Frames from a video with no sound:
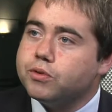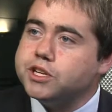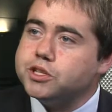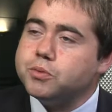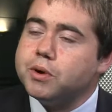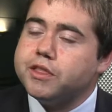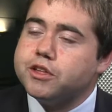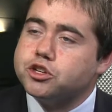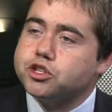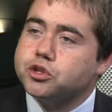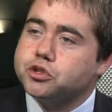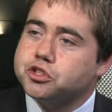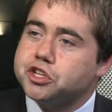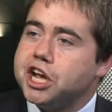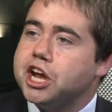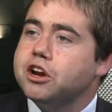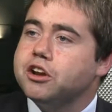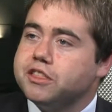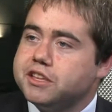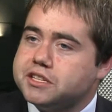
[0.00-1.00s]
The reason why they're so
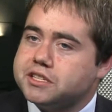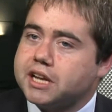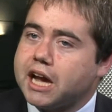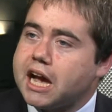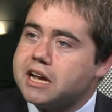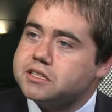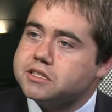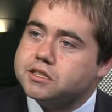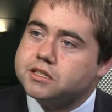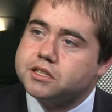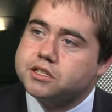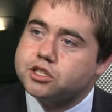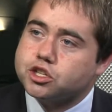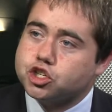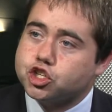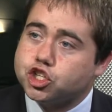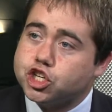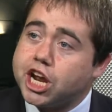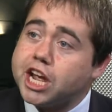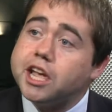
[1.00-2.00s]
scared of these guys is because
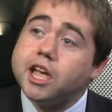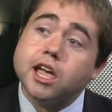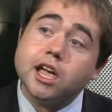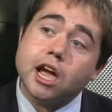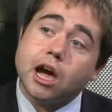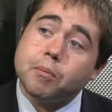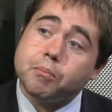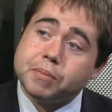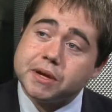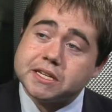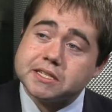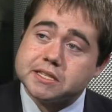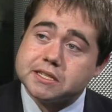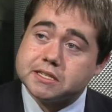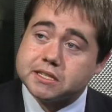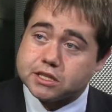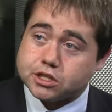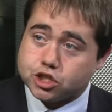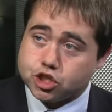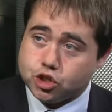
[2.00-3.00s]
they're shaking up
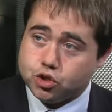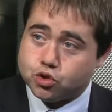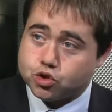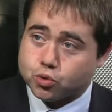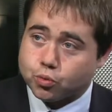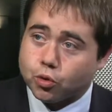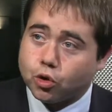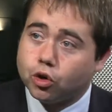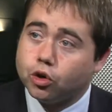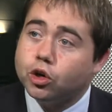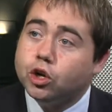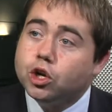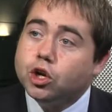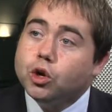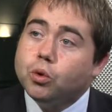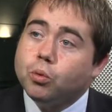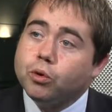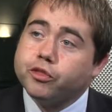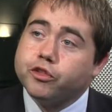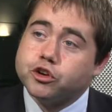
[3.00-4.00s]
business as usual.
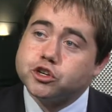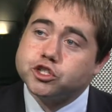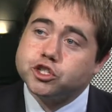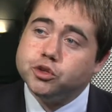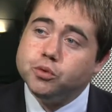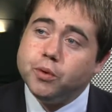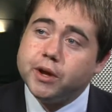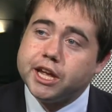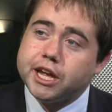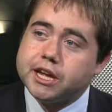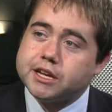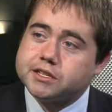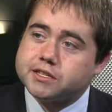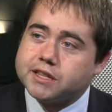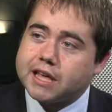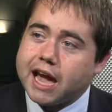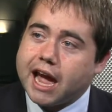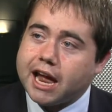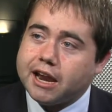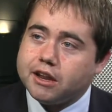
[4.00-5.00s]
What they're doing
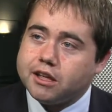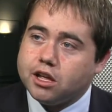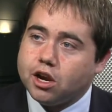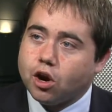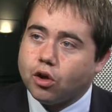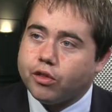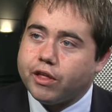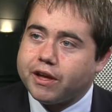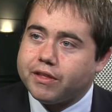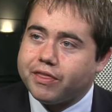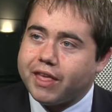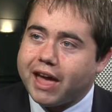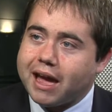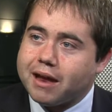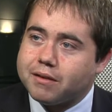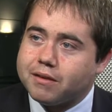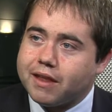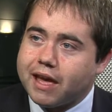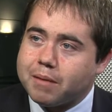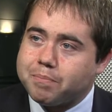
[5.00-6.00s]
is that
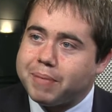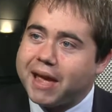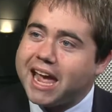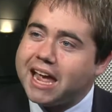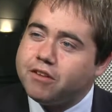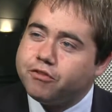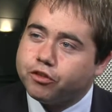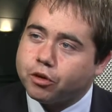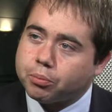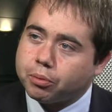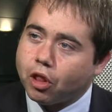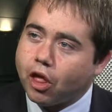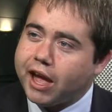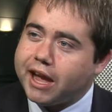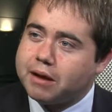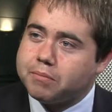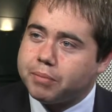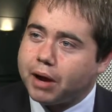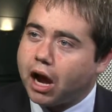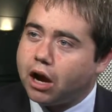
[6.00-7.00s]
that pay for
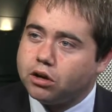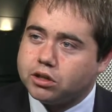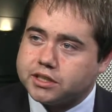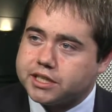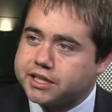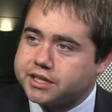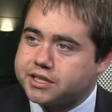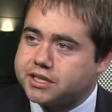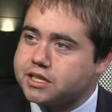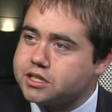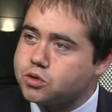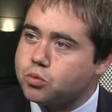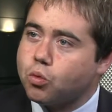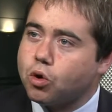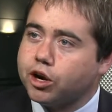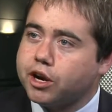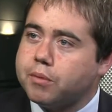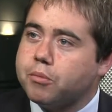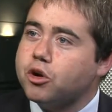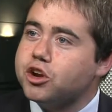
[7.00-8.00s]
play in politics doesn't
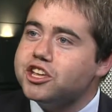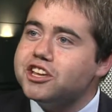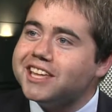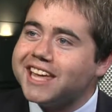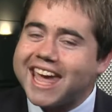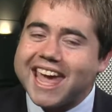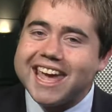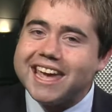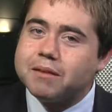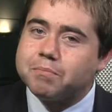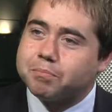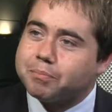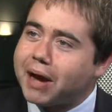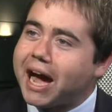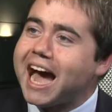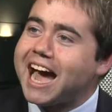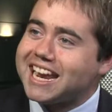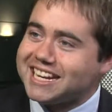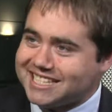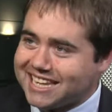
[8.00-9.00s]
work anymore. You can't
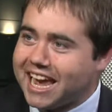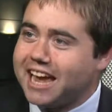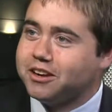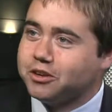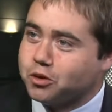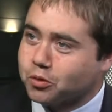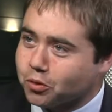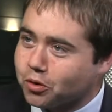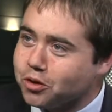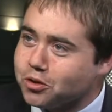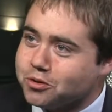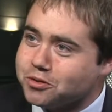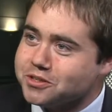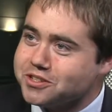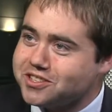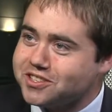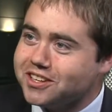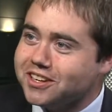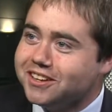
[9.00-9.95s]
buy Ted Cruz.